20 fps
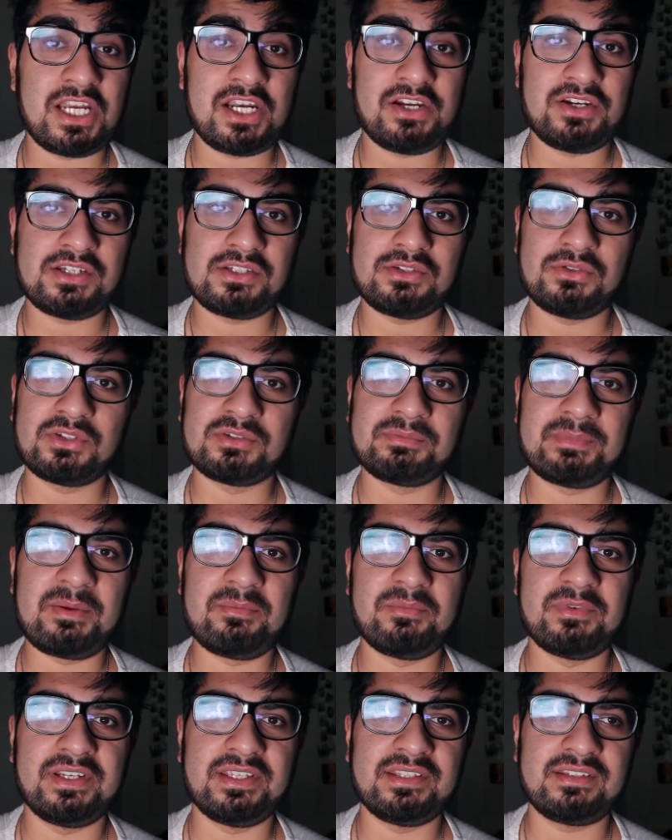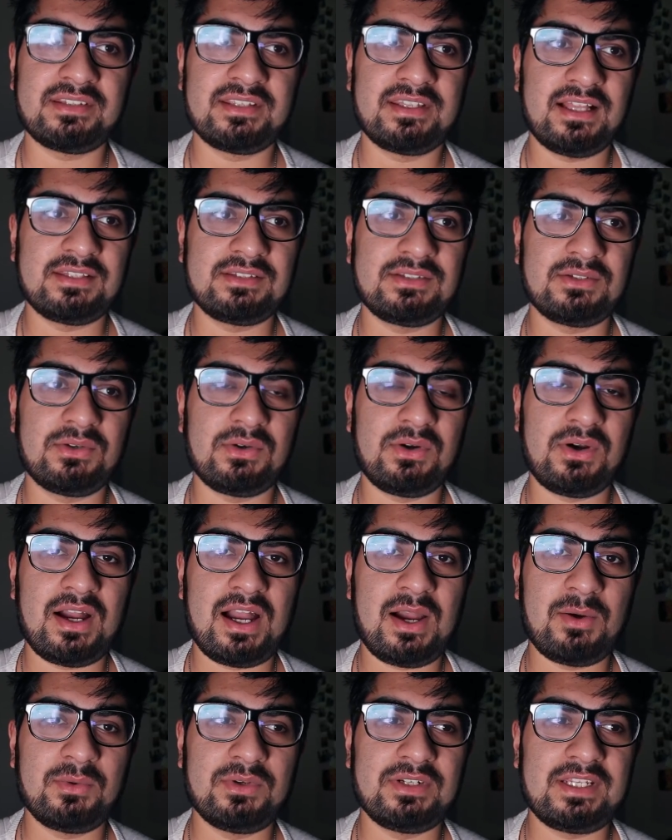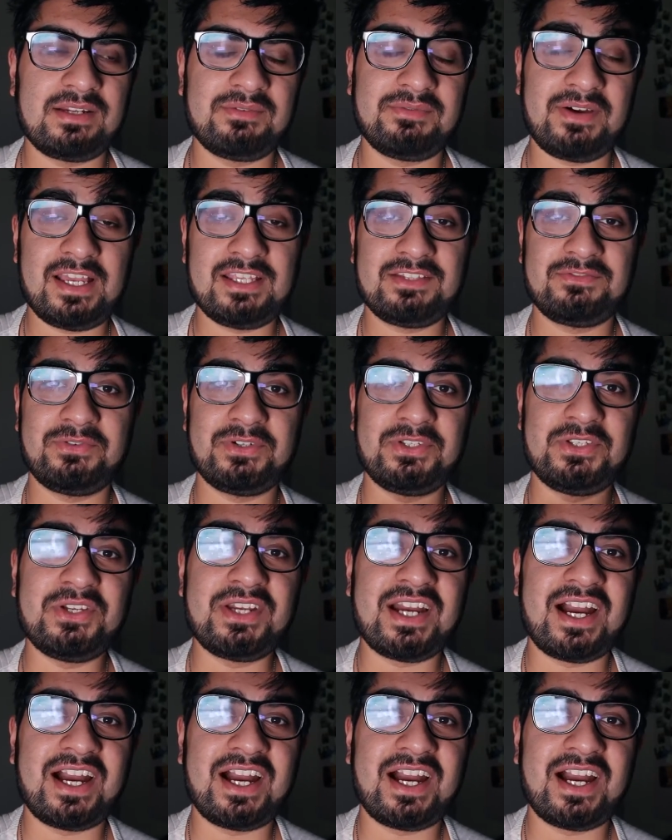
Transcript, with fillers: cherish those memories, and so I would advise for you